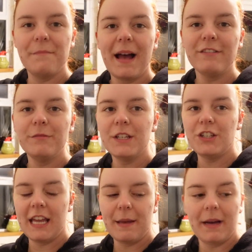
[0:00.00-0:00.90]
I'm back from the
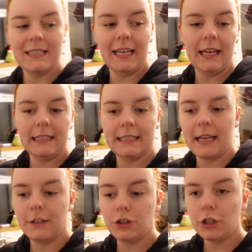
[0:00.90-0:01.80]
gym. I
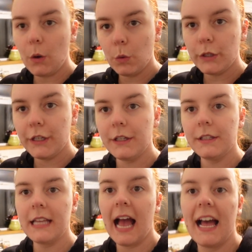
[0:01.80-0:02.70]
did
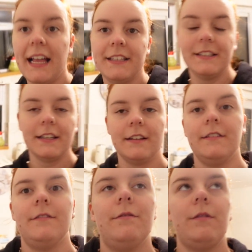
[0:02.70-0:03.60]
shoulders and
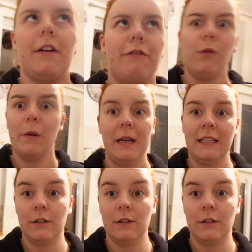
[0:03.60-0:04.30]
like 40 minutes